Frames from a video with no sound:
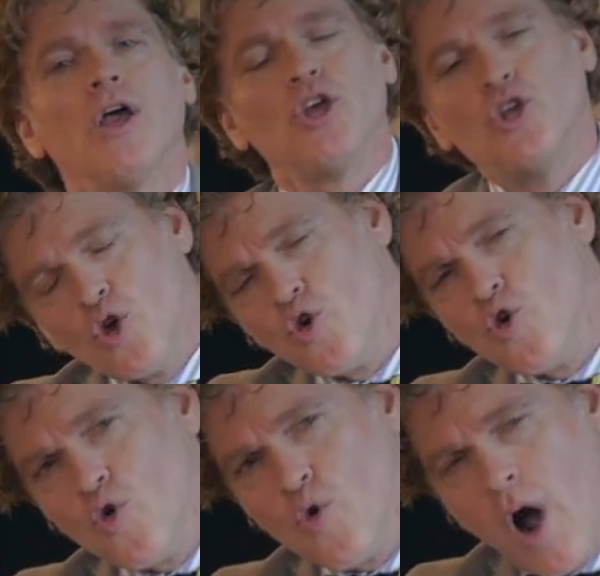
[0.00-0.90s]

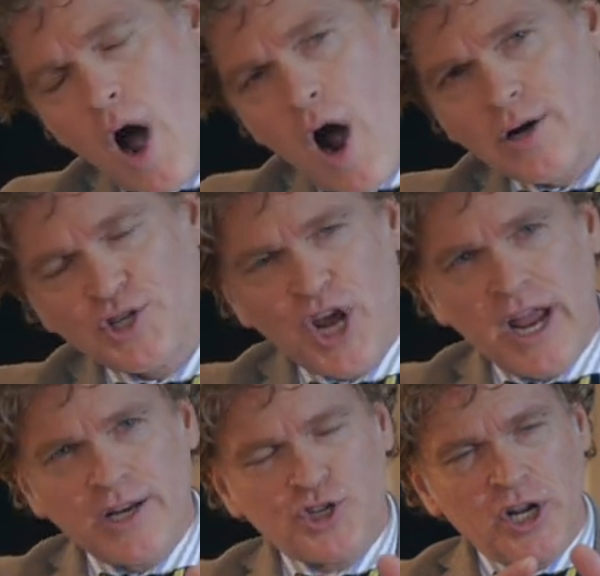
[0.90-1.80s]
You are
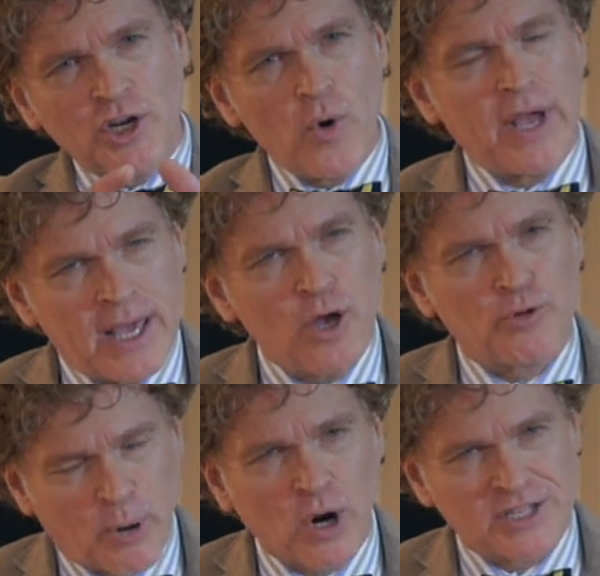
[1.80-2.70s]
changed into a
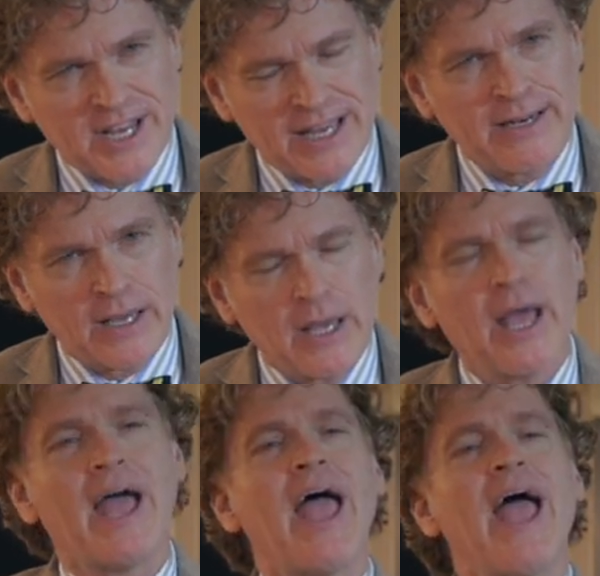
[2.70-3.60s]
healed person
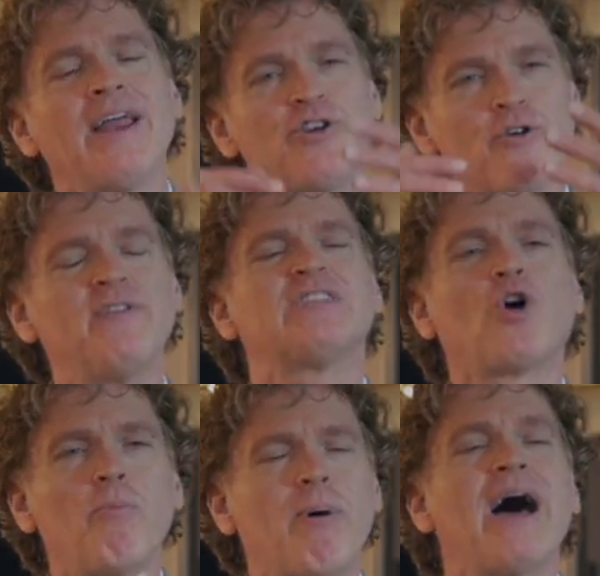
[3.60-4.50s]
and your
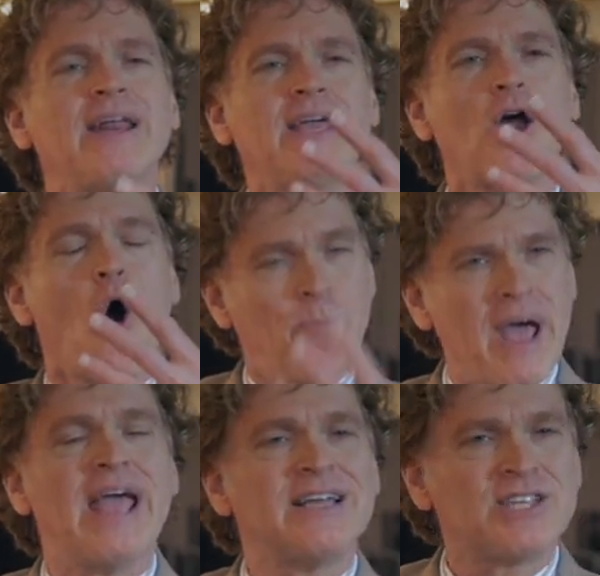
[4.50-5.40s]
physical body
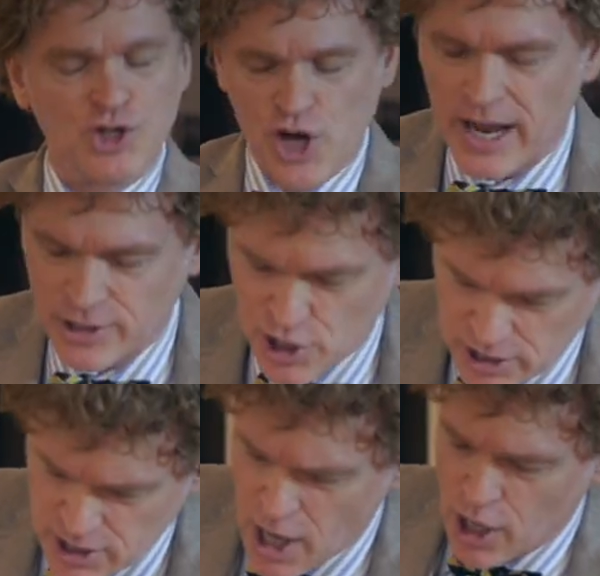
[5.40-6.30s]
obeys and
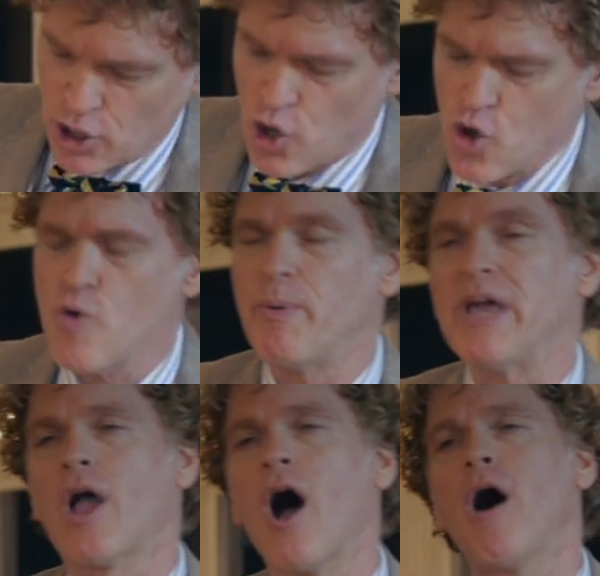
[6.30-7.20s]
changes. You
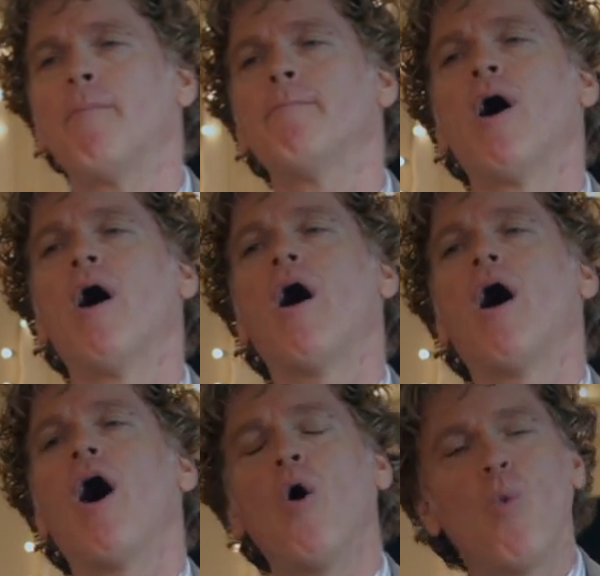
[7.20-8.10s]
become
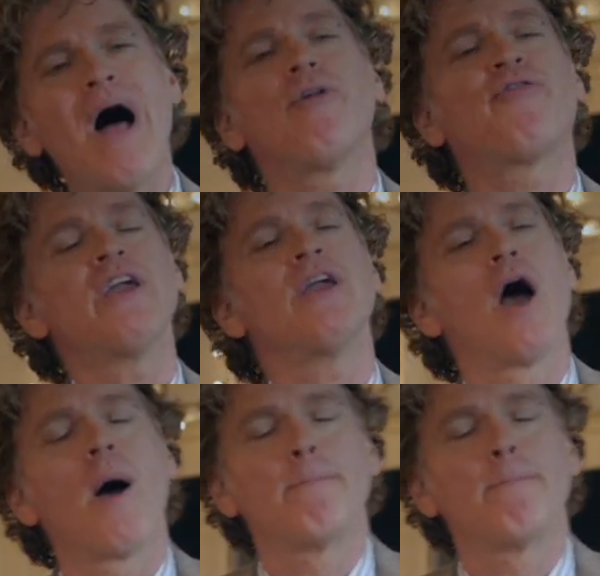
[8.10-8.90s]
a wealthy